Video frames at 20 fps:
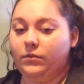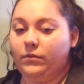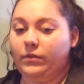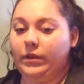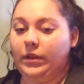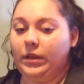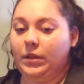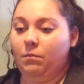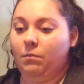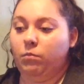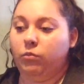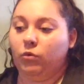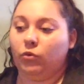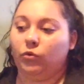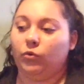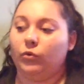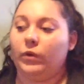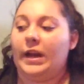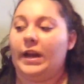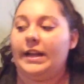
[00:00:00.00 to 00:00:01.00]
really
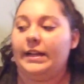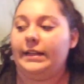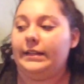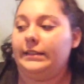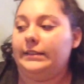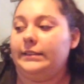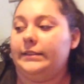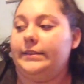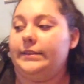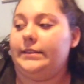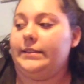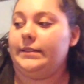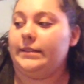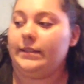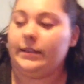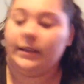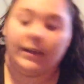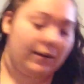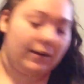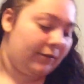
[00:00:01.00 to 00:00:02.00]
bright
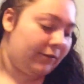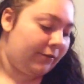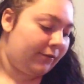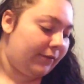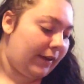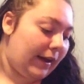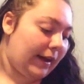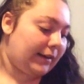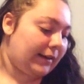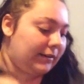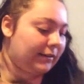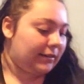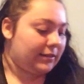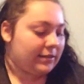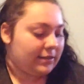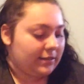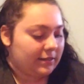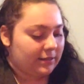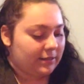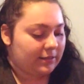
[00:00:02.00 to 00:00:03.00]

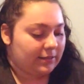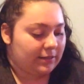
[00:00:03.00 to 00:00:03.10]
effect,